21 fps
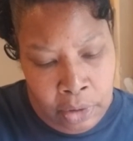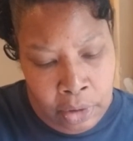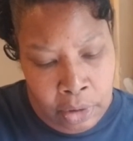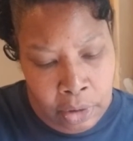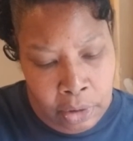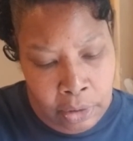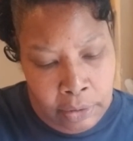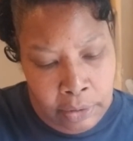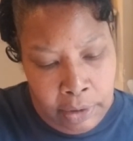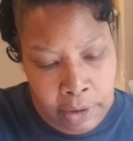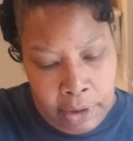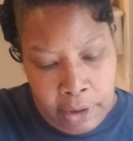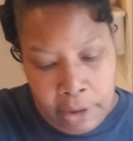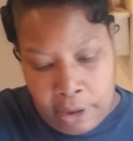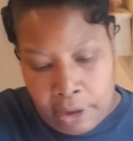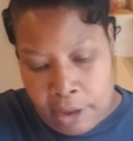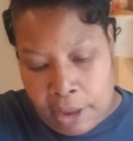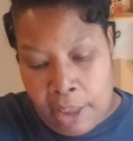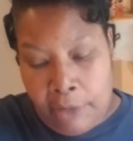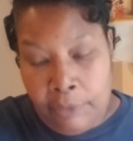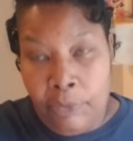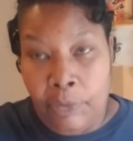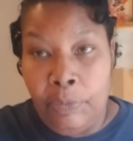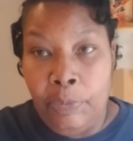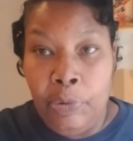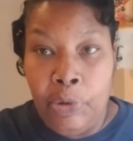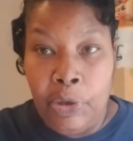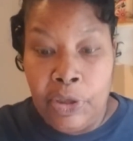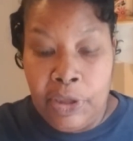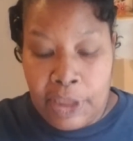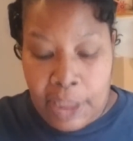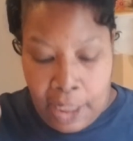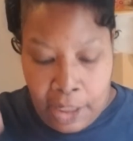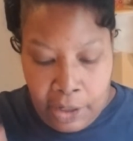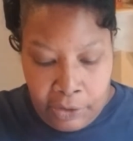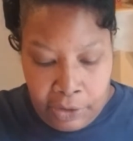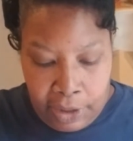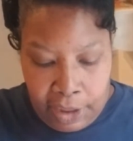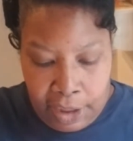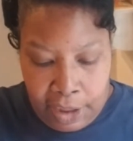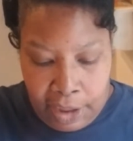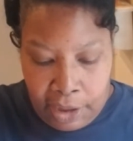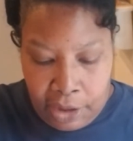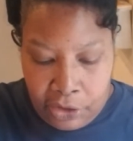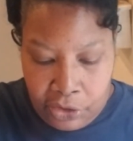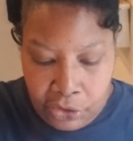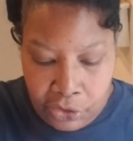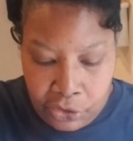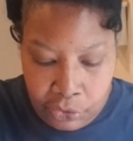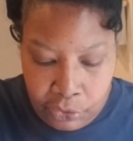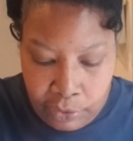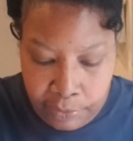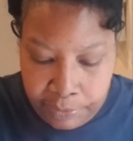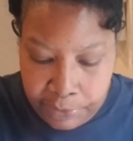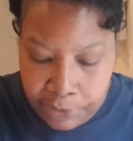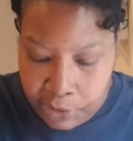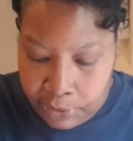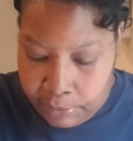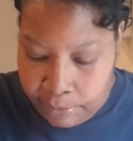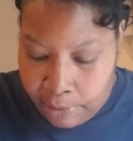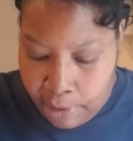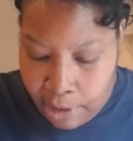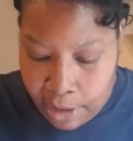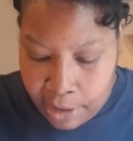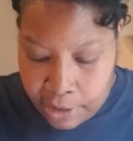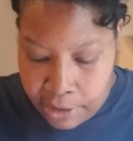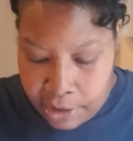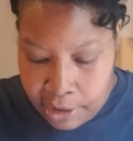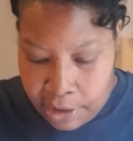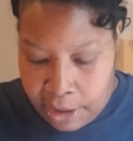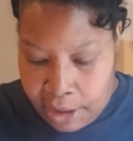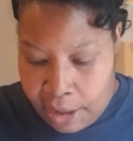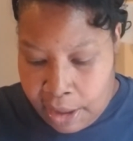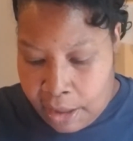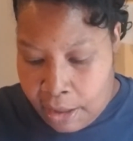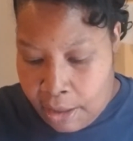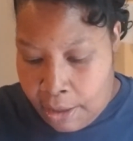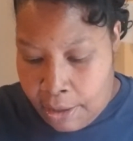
Alright, and I will put down in the description box the